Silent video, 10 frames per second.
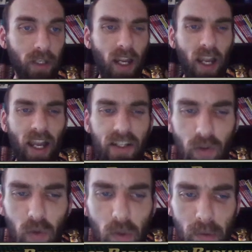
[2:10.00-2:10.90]
I don't
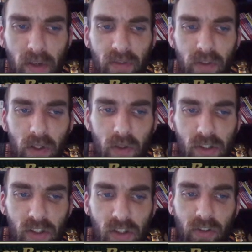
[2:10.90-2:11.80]
remember if you can use a
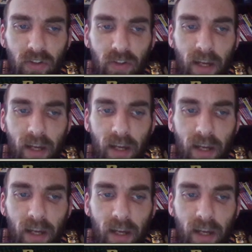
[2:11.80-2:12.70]
shield or not, but I'll
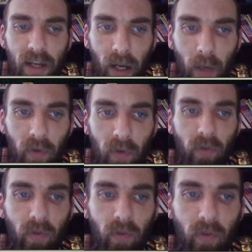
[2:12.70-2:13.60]
buy one for
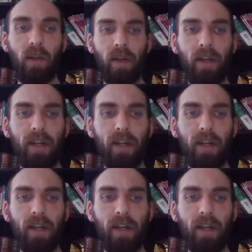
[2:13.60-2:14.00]
you anyway.